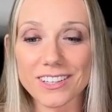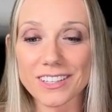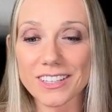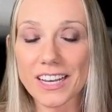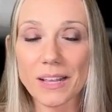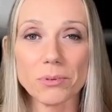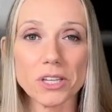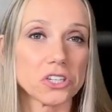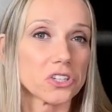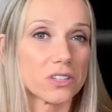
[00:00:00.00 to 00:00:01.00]
the
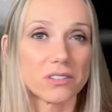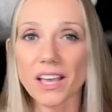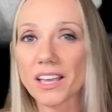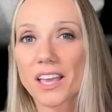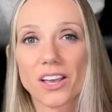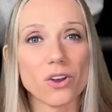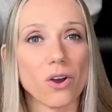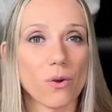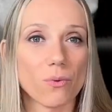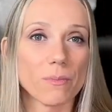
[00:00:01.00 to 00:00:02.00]
adaptation, I can go
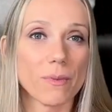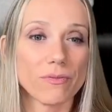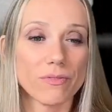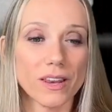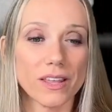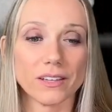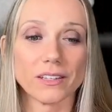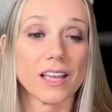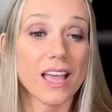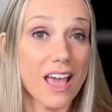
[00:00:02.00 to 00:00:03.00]
on with my filling.
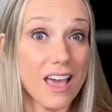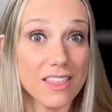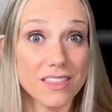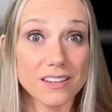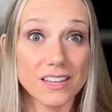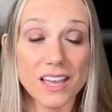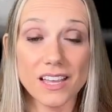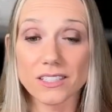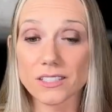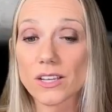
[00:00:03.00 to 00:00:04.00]
Another
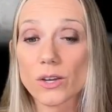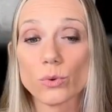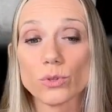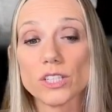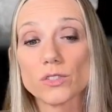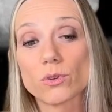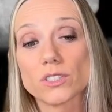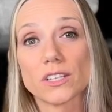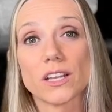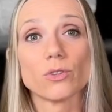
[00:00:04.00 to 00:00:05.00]
case, this was
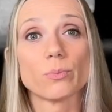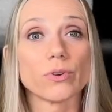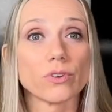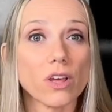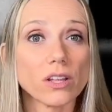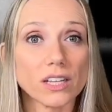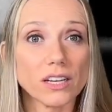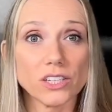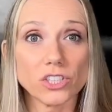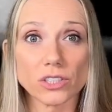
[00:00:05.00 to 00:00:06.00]
an endoperiodontal
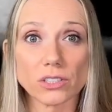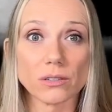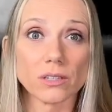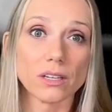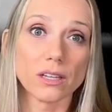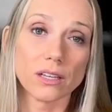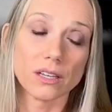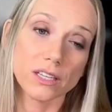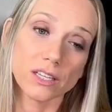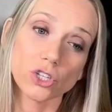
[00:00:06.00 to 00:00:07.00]
lesion,
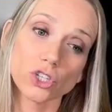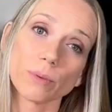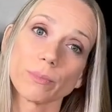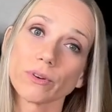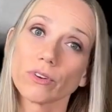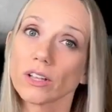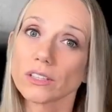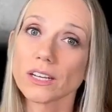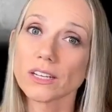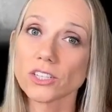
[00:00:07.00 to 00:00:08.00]
initial
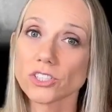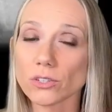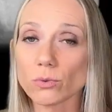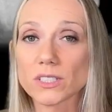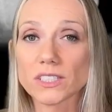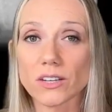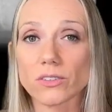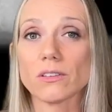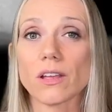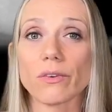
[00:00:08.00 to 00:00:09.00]
periodontal lesion with
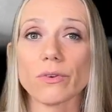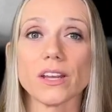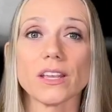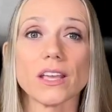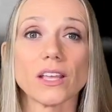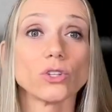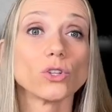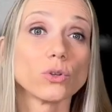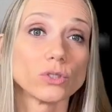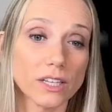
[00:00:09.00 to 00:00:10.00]
secondary
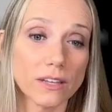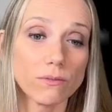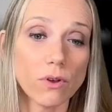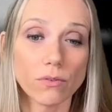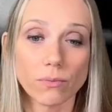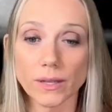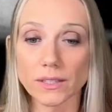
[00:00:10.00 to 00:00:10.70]
endodontic involvement.